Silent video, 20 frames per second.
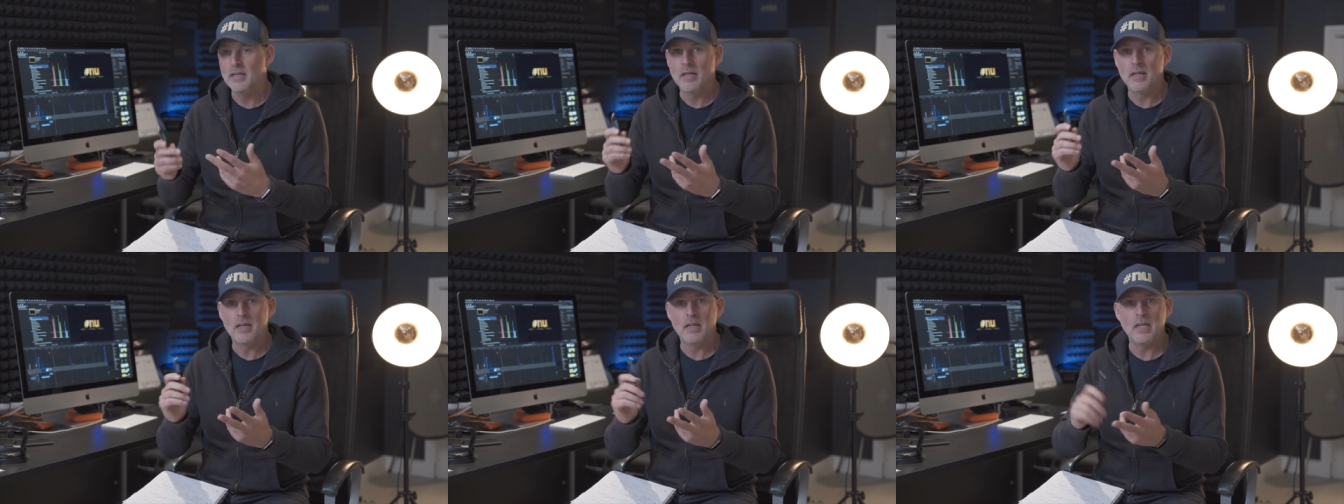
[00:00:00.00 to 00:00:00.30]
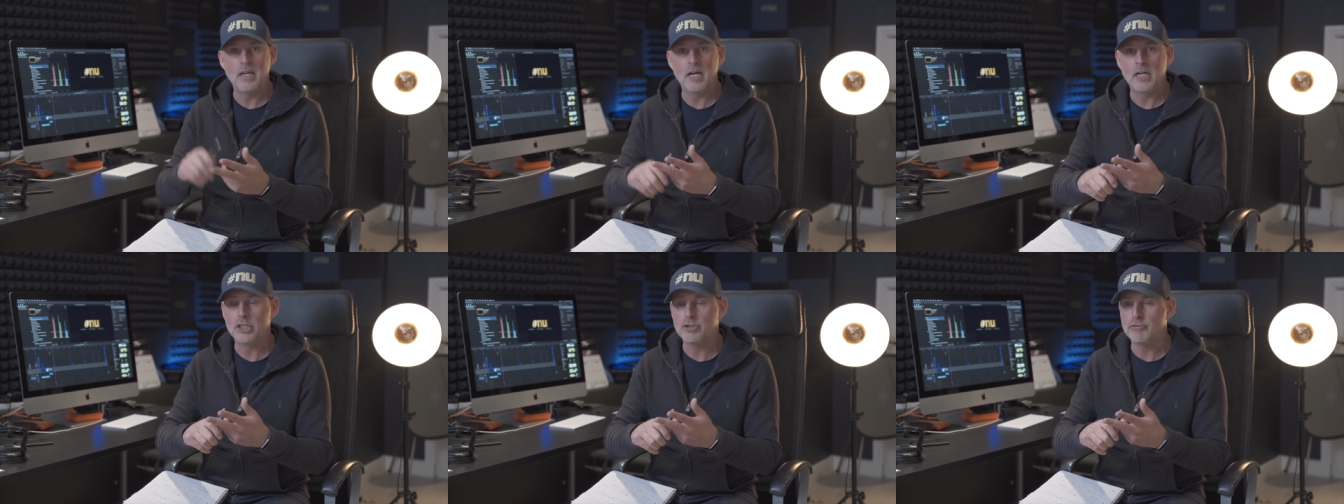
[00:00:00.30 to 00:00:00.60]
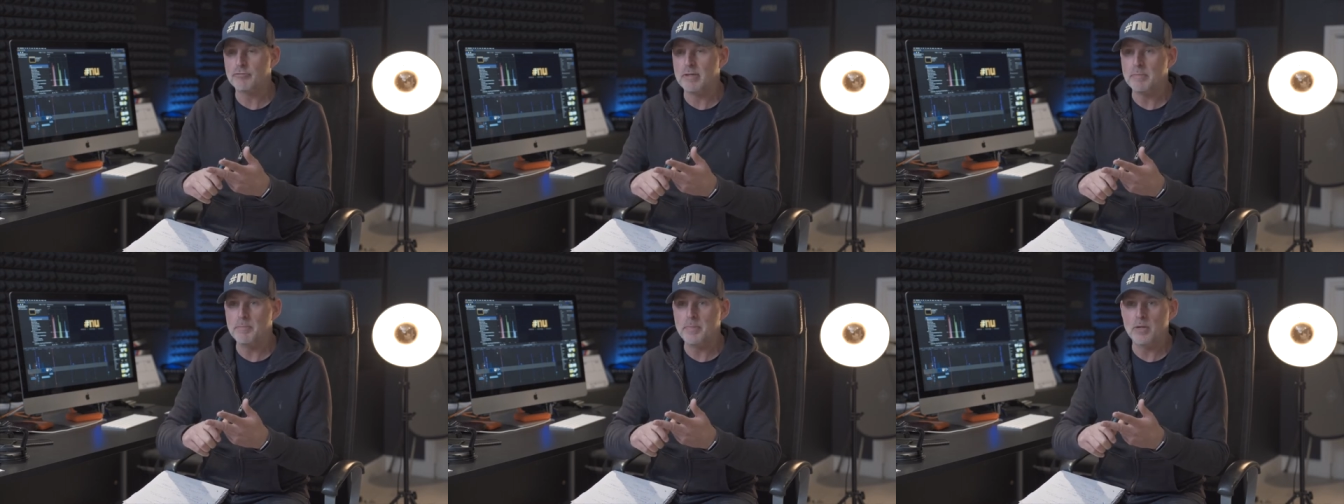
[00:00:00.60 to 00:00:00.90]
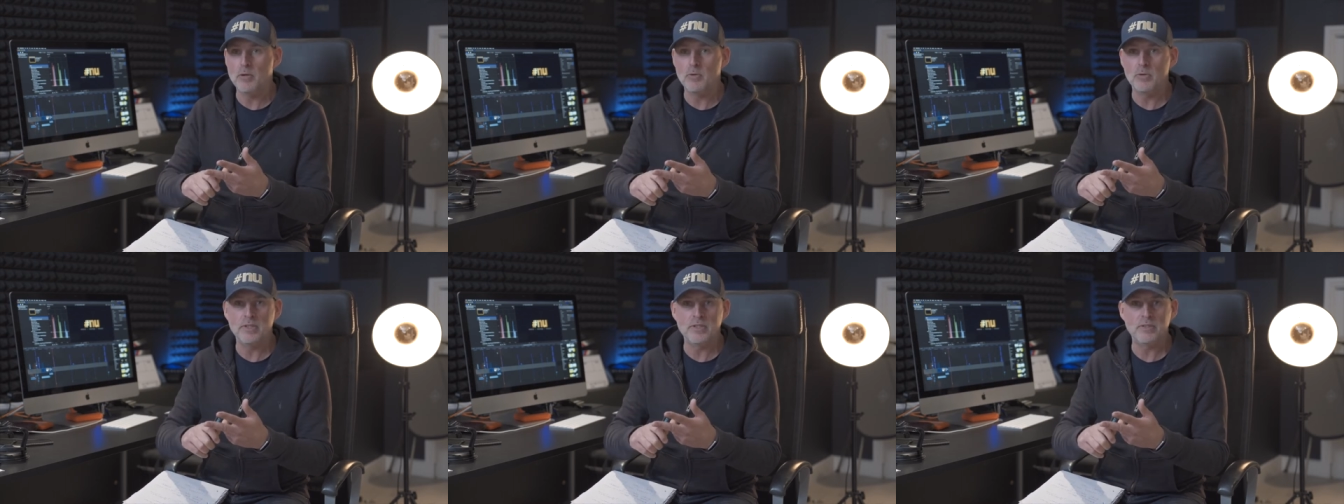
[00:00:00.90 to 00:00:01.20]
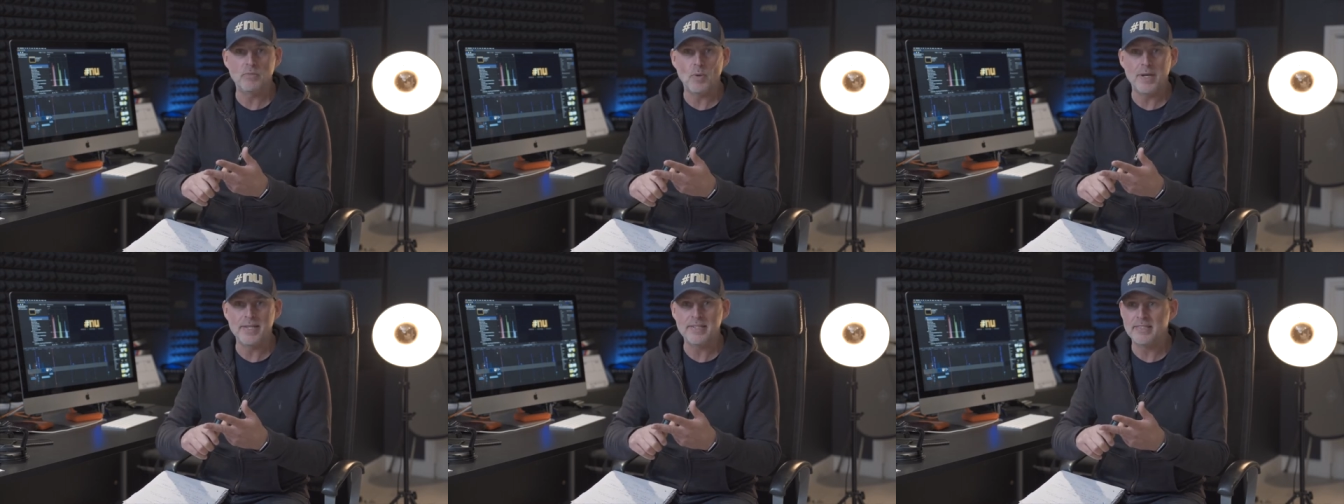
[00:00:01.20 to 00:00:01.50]
Luxury Builders
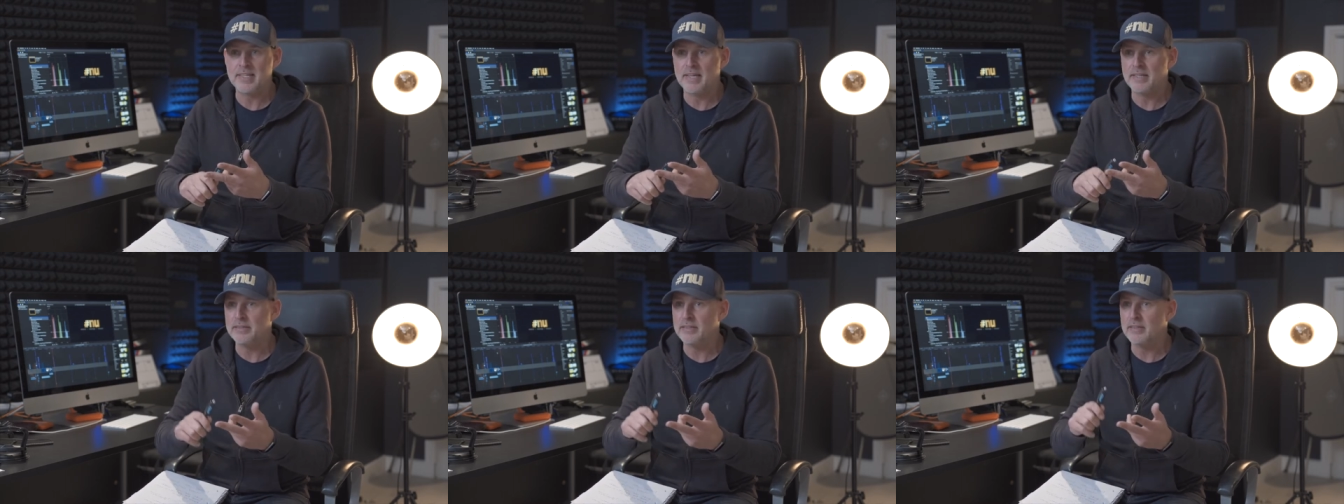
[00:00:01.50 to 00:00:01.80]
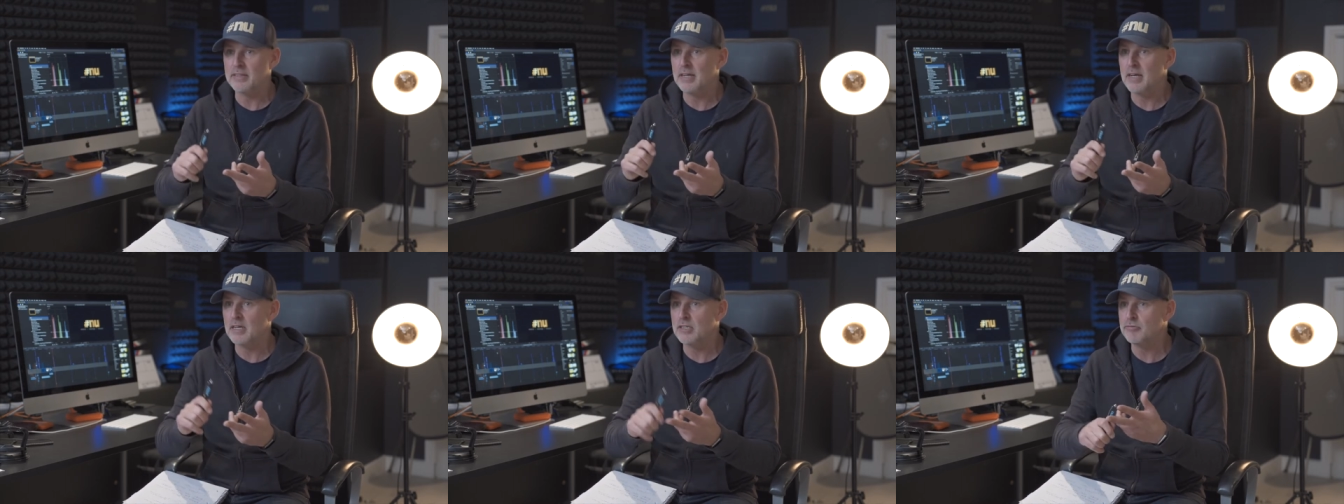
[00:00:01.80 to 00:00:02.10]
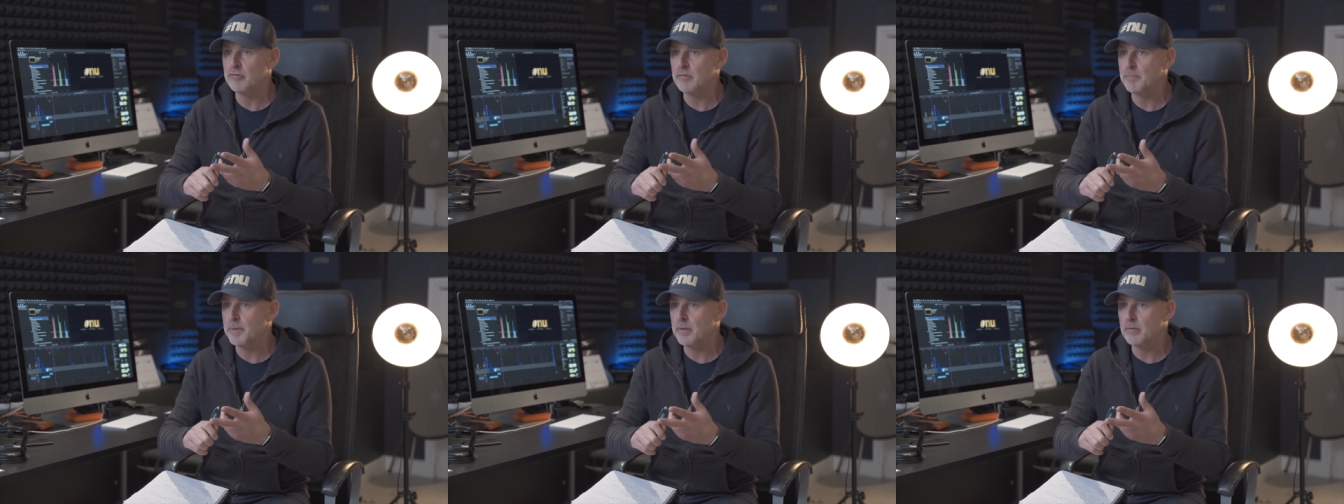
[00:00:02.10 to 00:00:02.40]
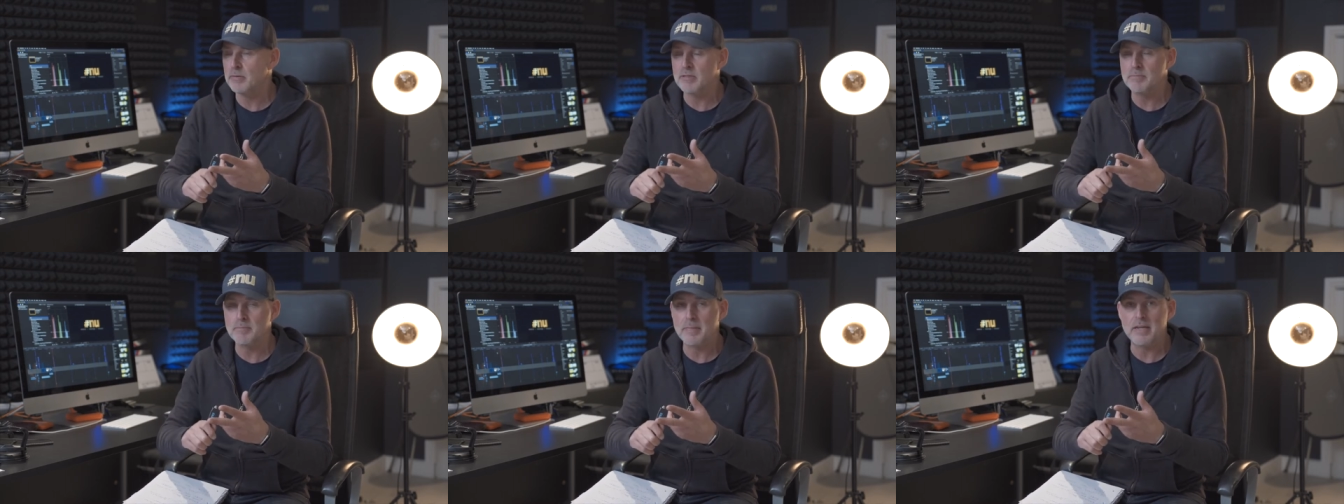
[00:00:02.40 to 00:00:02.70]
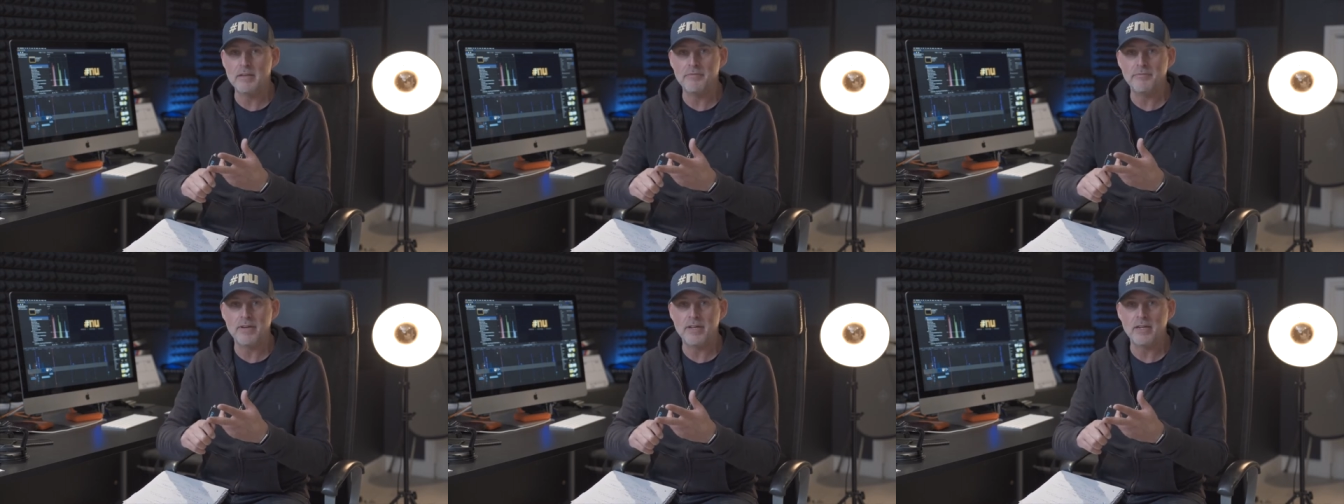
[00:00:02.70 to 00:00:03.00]
West London, Luxury Builders
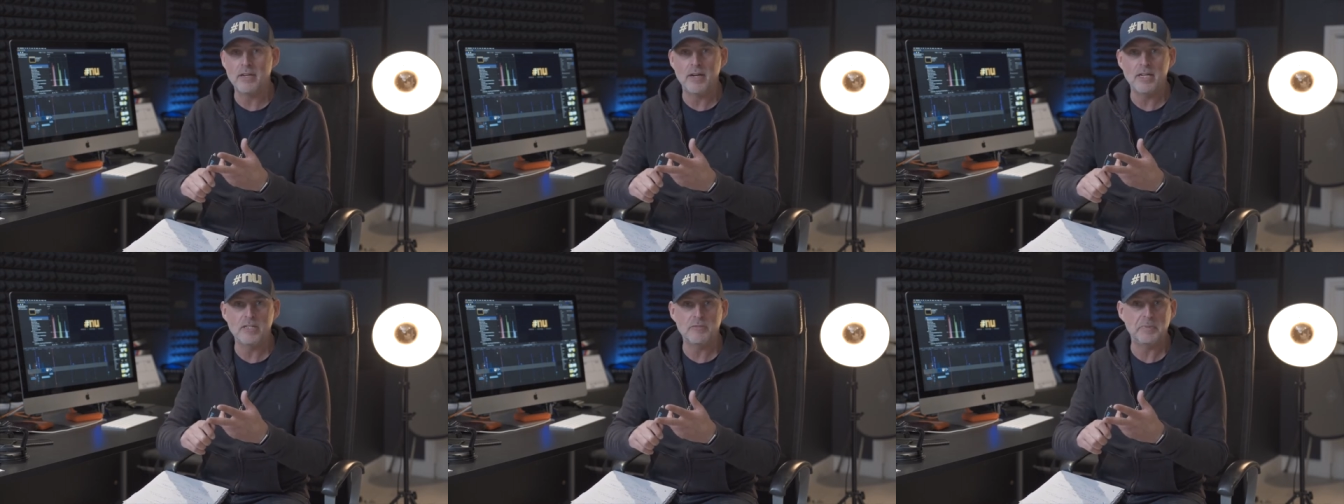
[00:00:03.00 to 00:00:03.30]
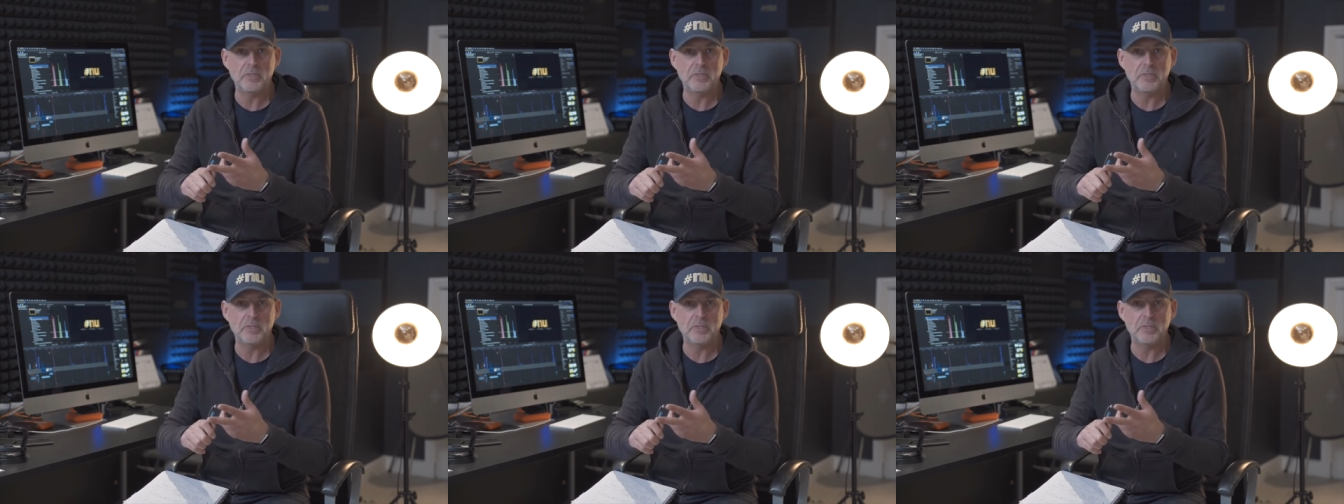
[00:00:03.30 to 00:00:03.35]
Mayfair, Knightsbridge,